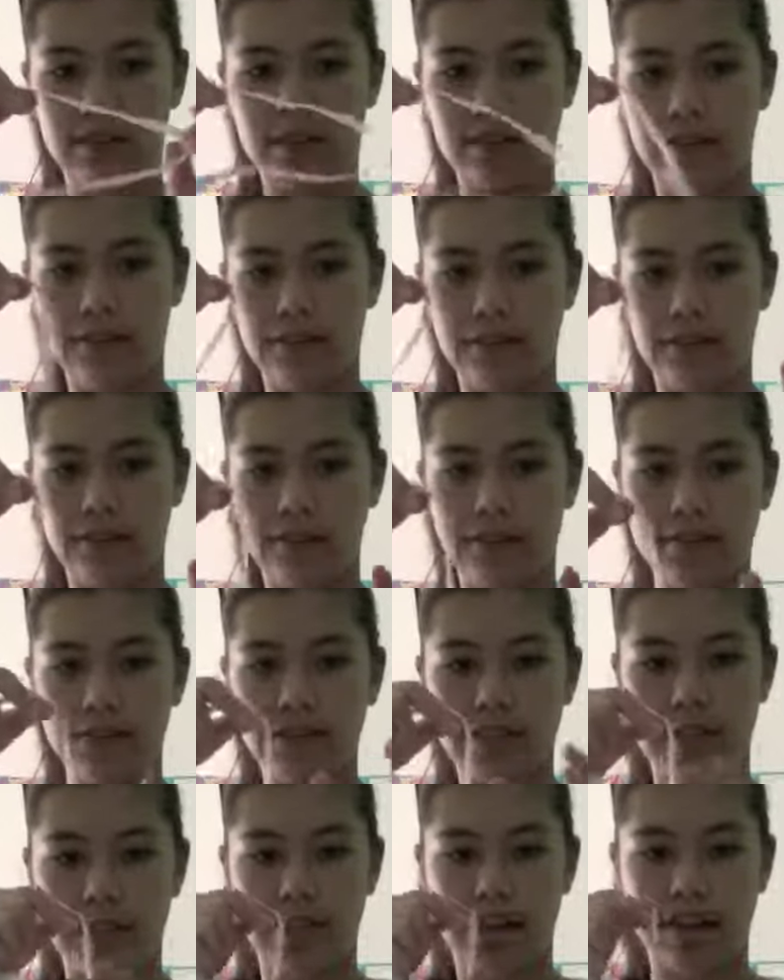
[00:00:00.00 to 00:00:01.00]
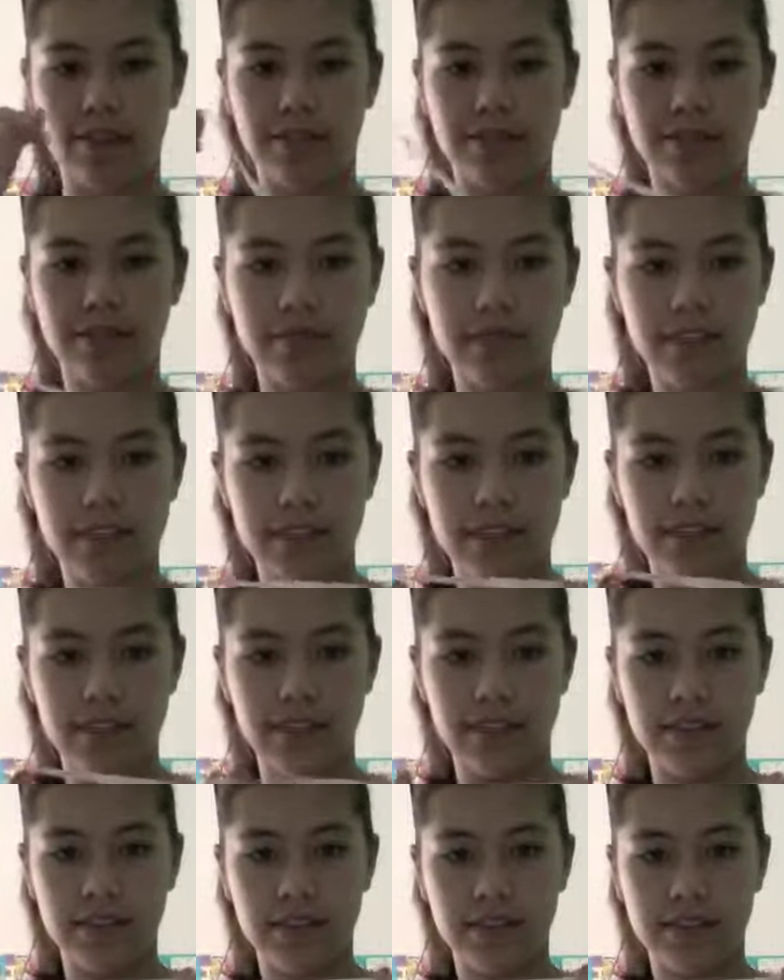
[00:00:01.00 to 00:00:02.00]
loose, you know,
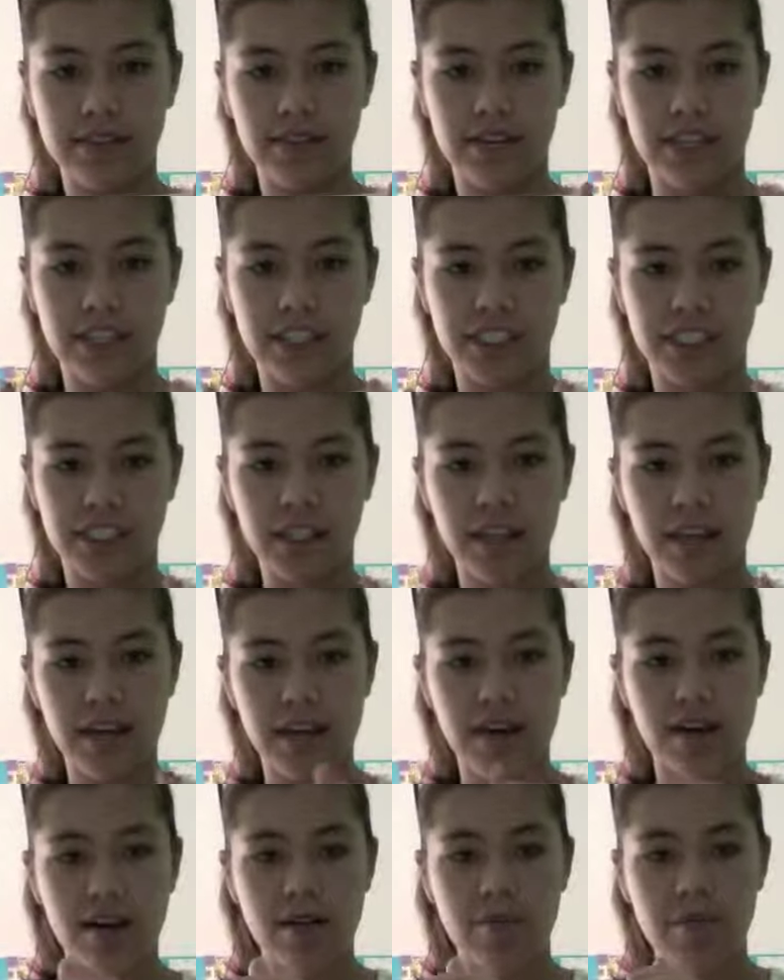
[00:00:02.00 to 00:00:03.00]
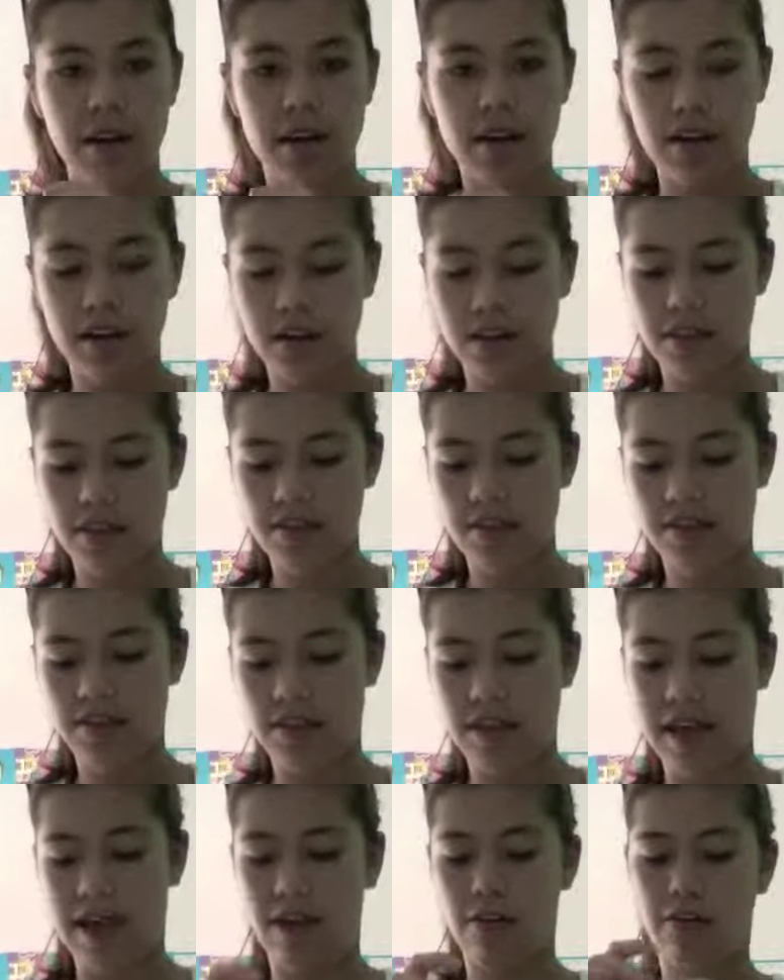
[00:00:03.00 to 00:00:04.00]
stretchy. But the
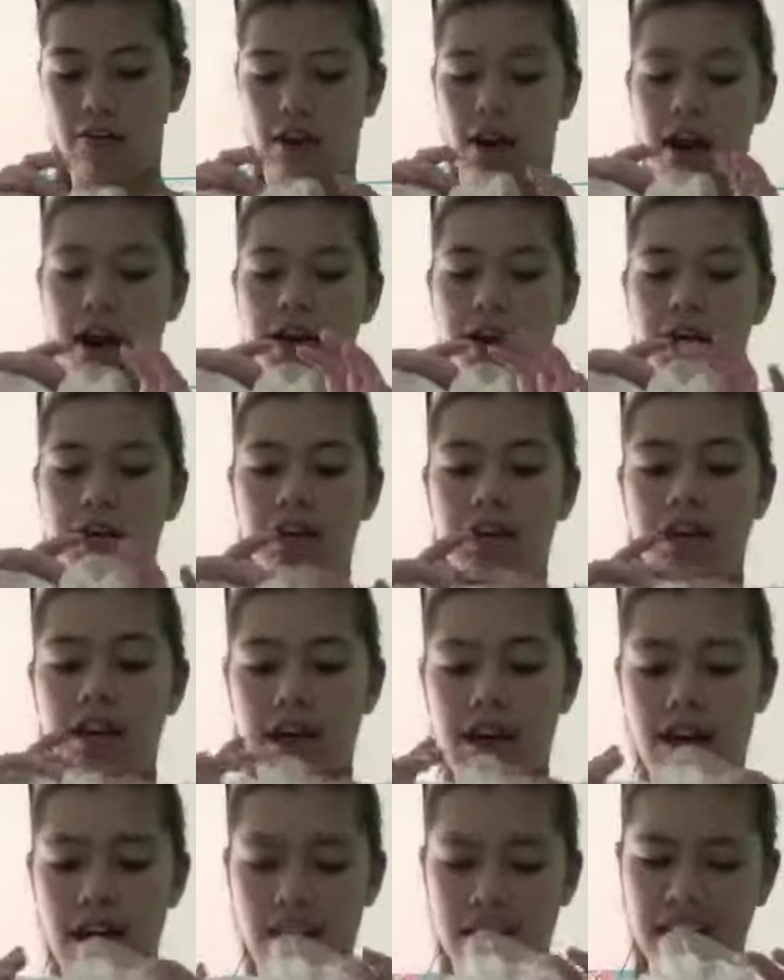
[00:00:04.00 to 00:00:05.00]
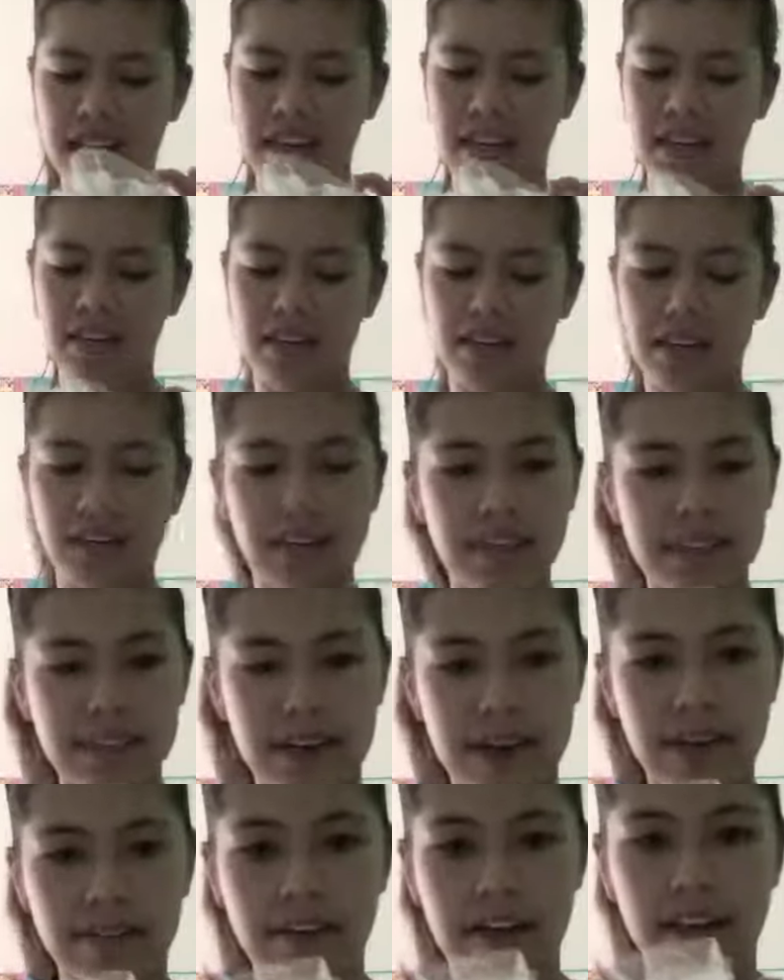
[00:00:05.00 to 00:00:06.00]
flower on it, I can't
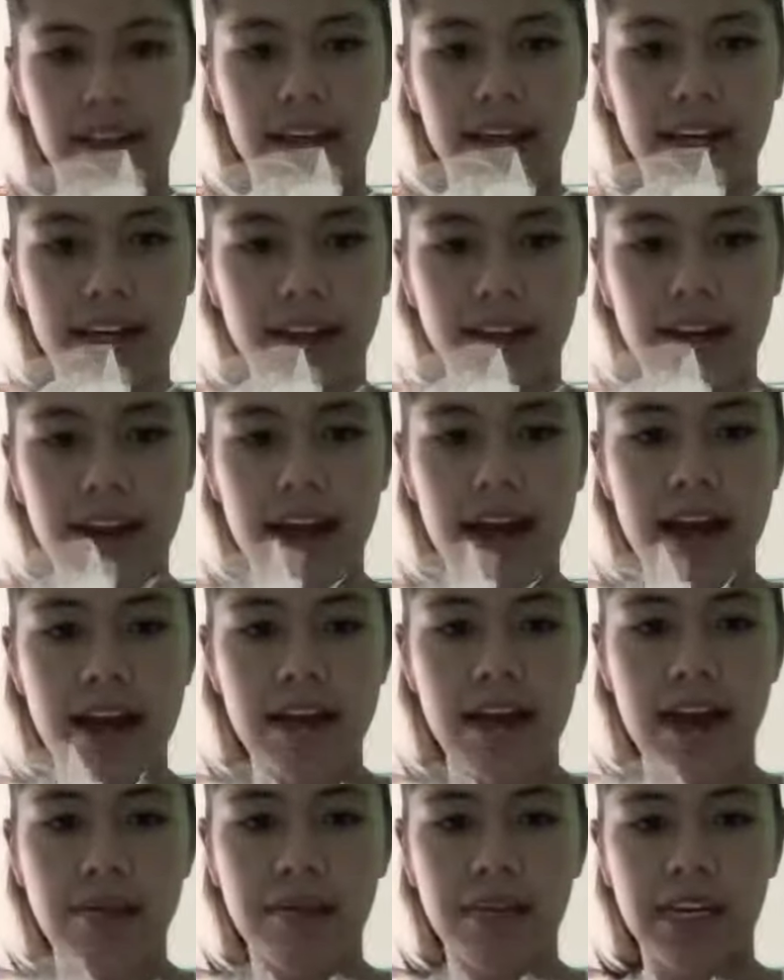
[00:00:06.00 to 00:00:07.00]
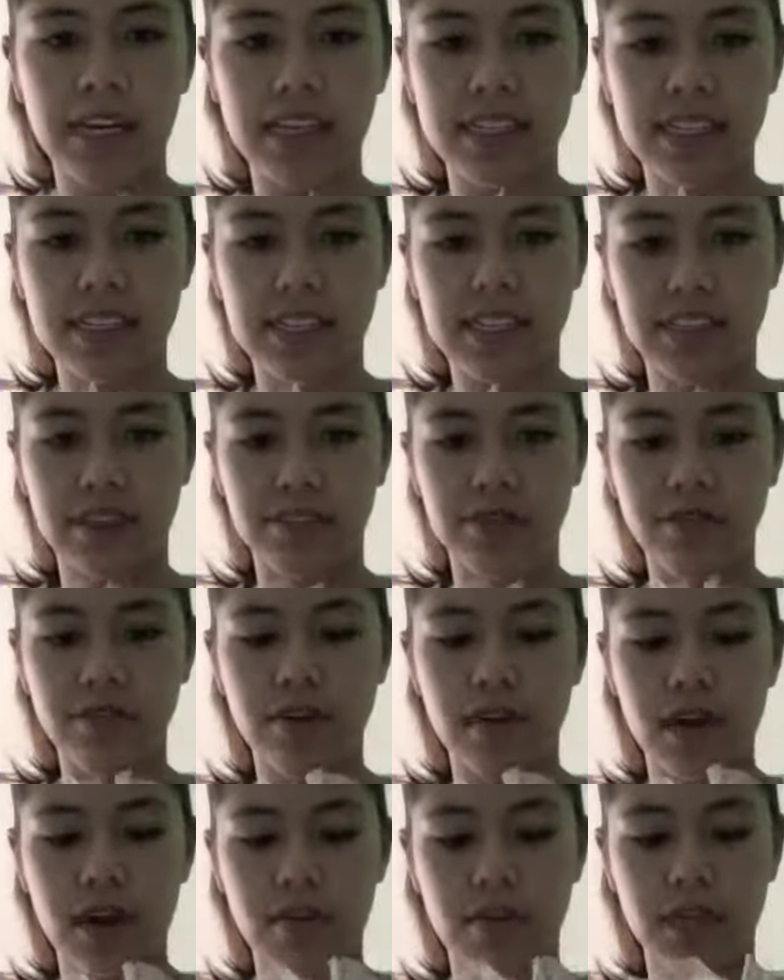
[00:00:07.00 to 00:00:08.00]
decide if I like it or not. I mean, it's cute,
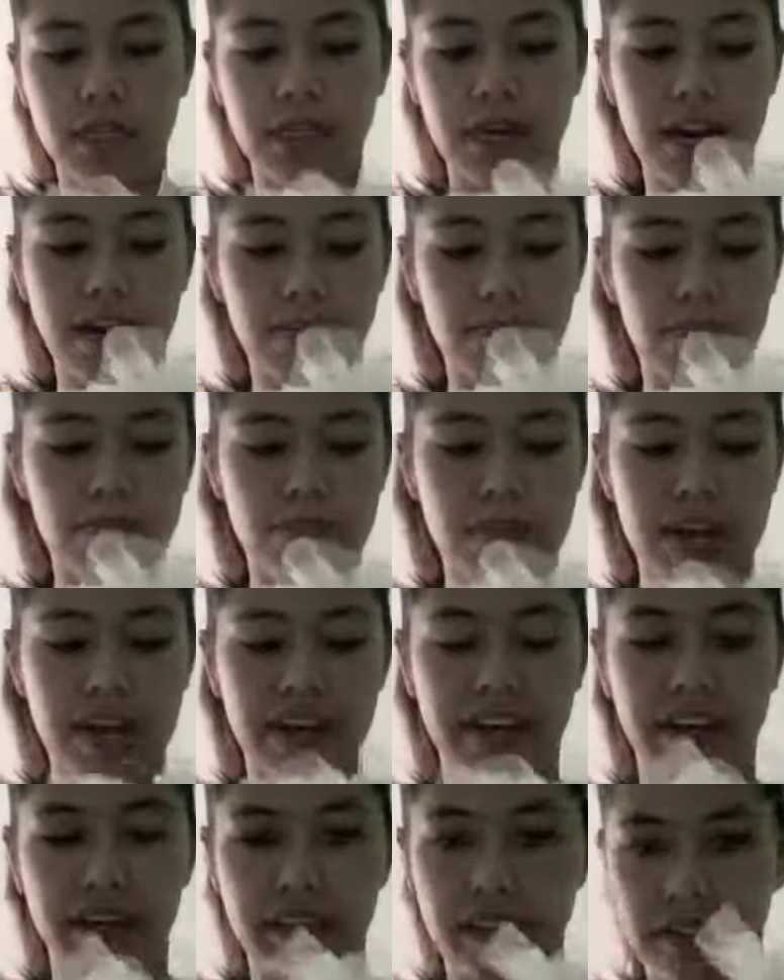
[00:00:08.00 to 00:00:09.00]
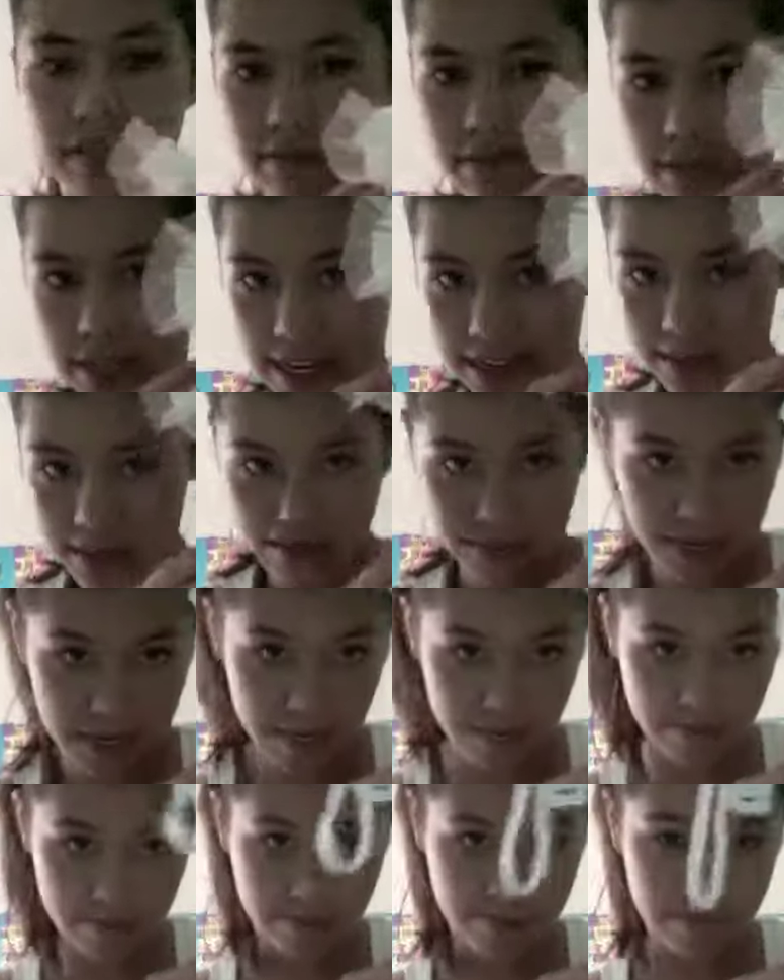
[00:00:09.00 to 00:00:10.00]
but it's kind of big. It takes up like